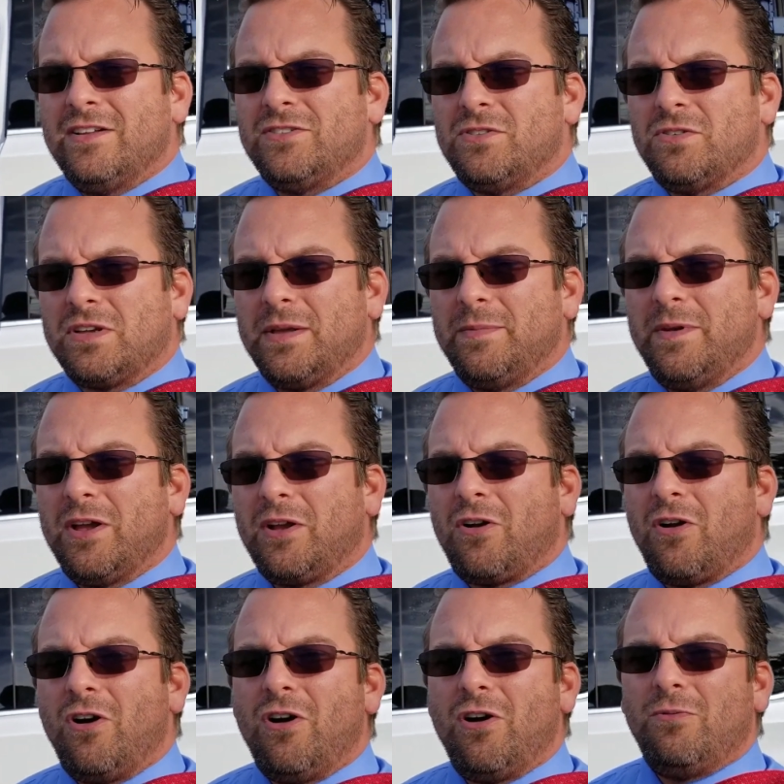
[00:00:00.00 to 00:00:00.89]
So give me a
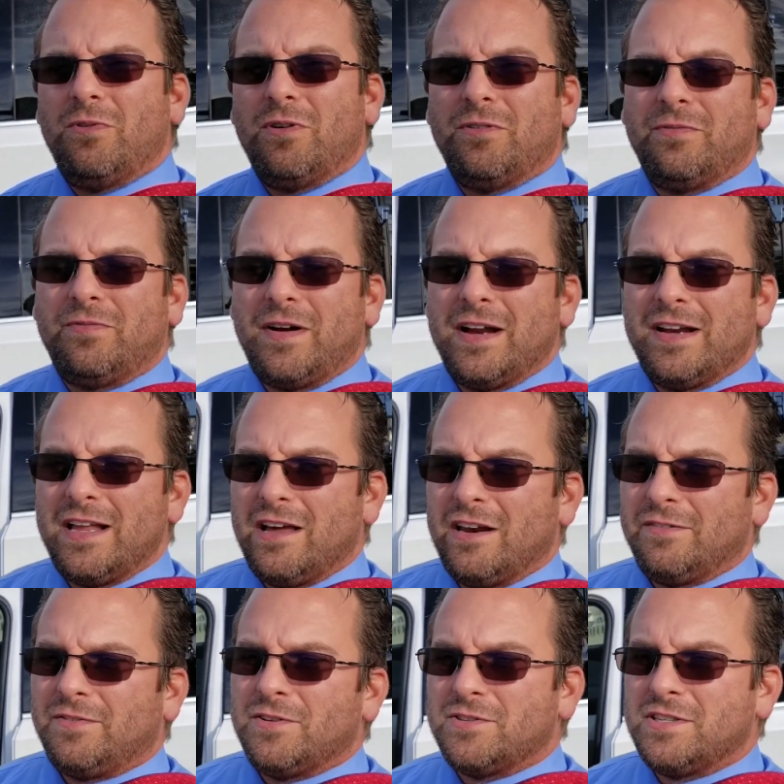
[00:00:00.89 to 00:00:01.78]
call. We'll find
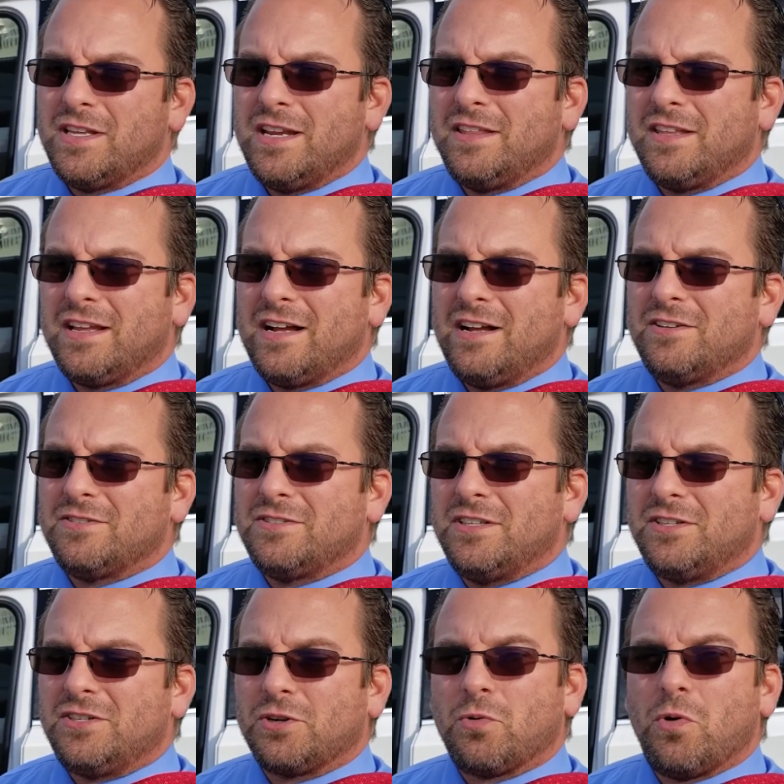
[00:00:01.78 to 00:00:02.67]
out if there's anything
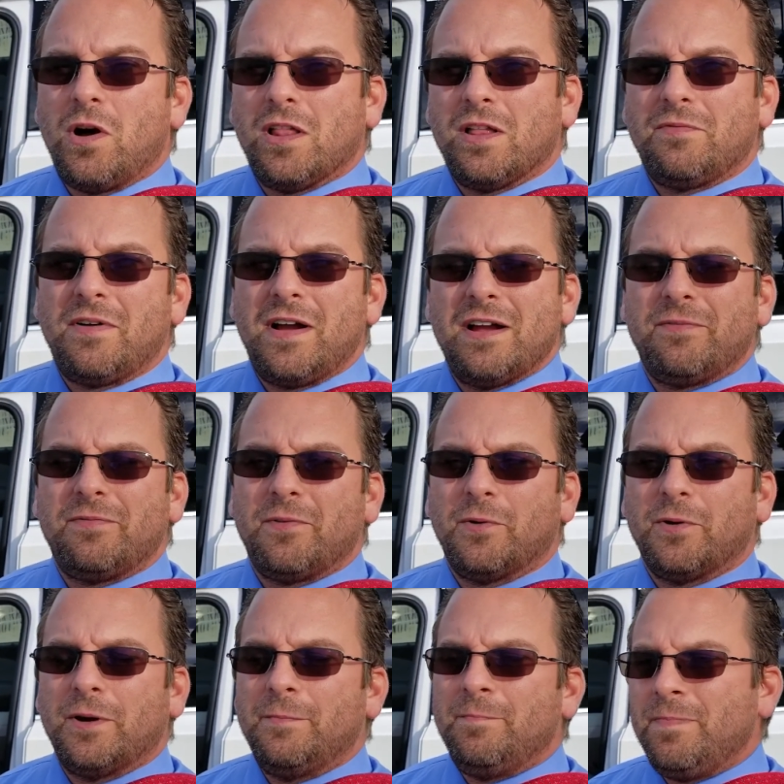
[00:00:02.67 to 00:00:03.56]
else that you qualify
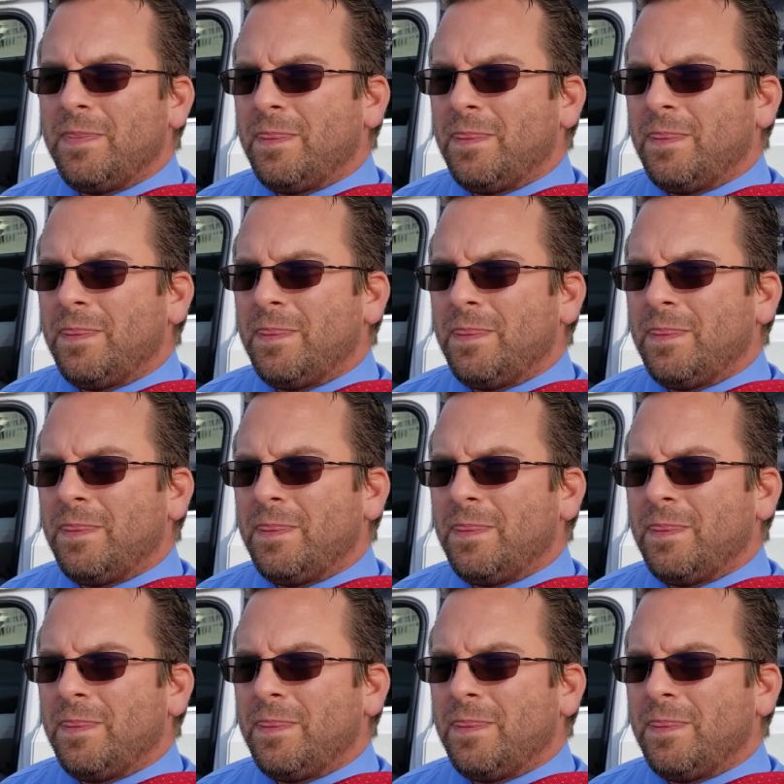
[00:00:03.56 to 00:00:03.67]
for